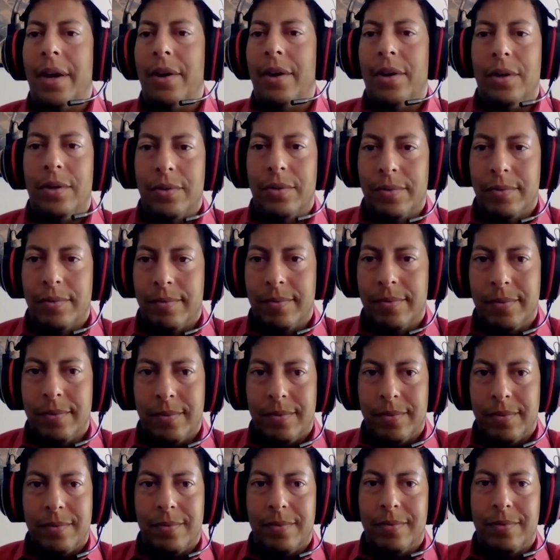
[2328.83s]
I don't know,
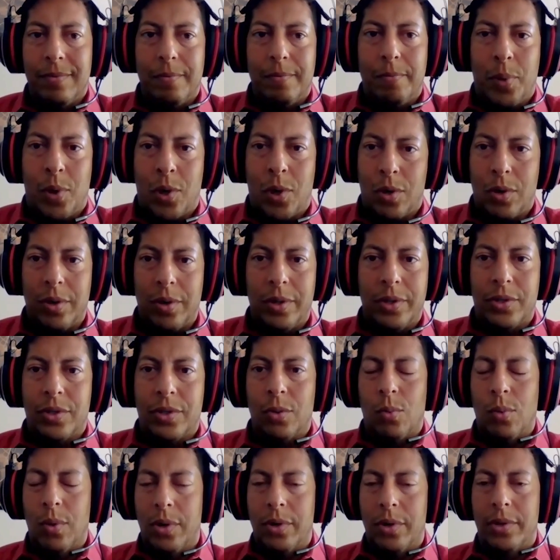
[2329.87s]
Perl
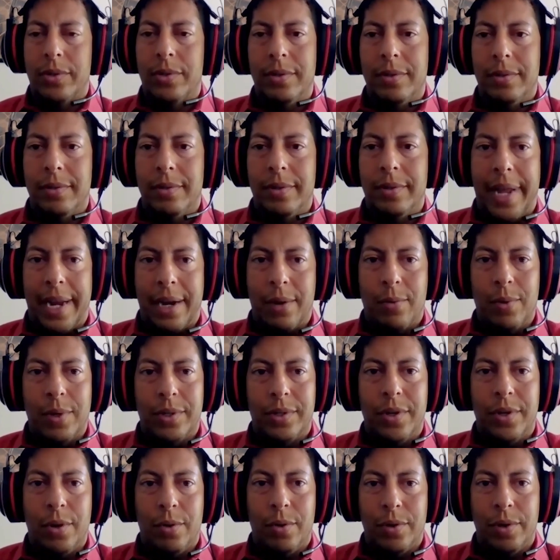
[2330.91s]
is the worst
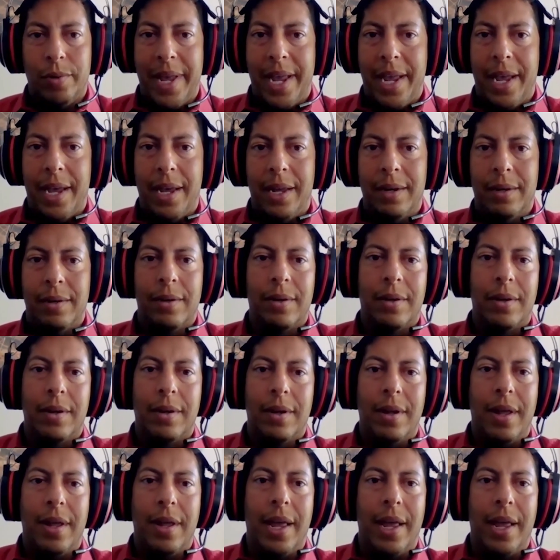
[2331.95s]
language known to man